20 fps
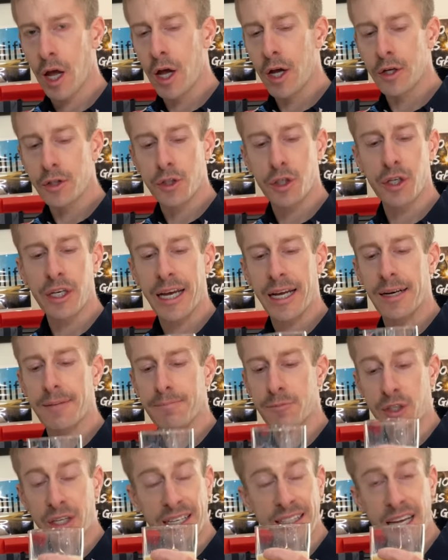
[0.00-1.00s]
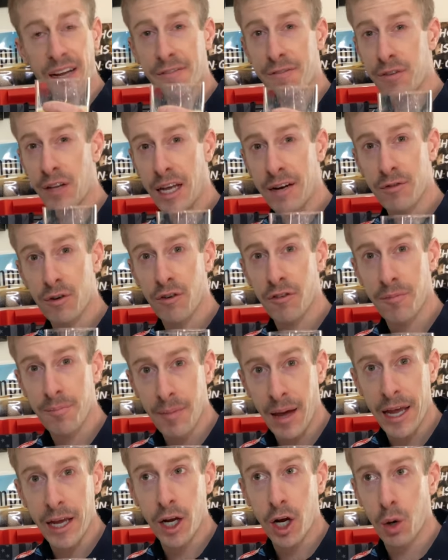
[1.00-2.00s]
So you get, you get that flavor of
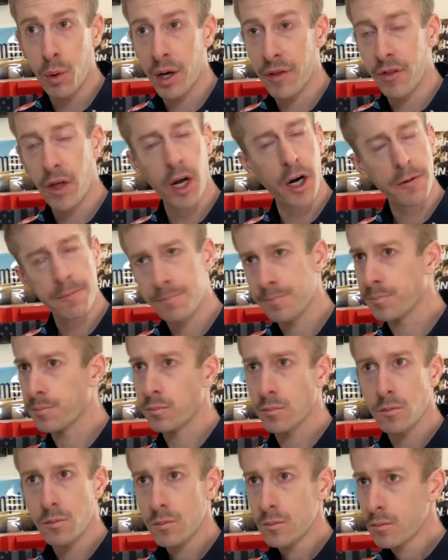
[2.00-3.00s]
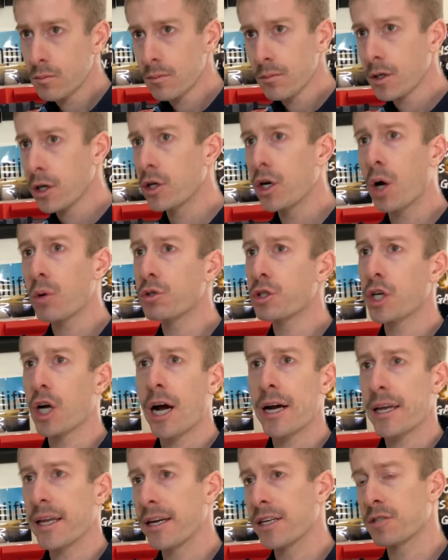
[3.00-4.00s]
mango in there. No
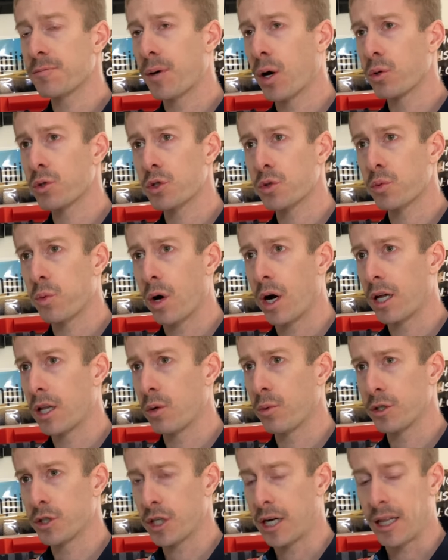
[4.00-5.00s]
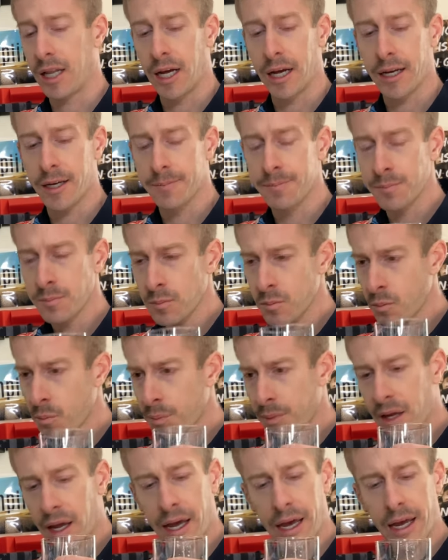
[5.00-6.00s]
chalkiness post-swallow, which I like.
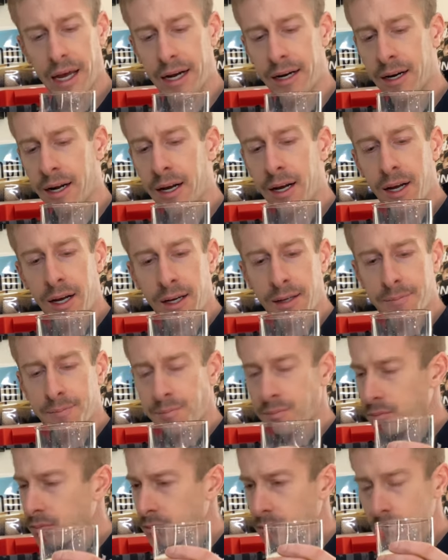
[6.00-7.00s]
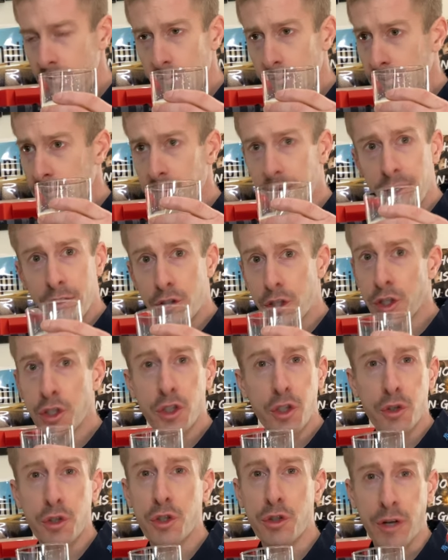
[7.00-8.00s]
And just
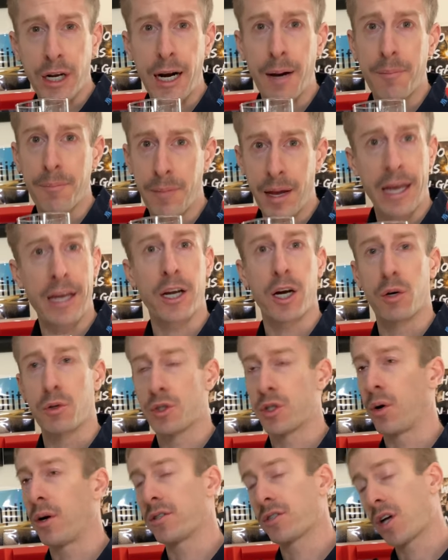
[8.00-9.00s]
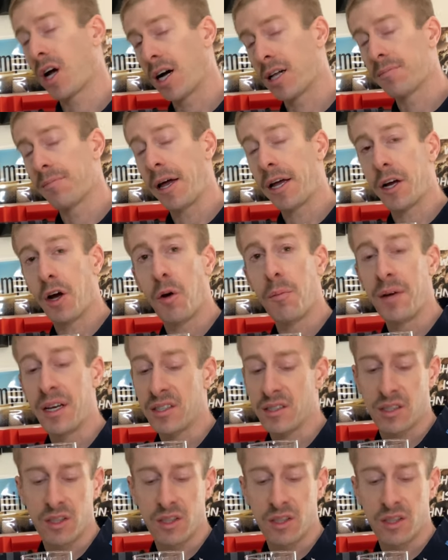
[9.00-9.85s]
your straight up mango. So it's called Mango Mist.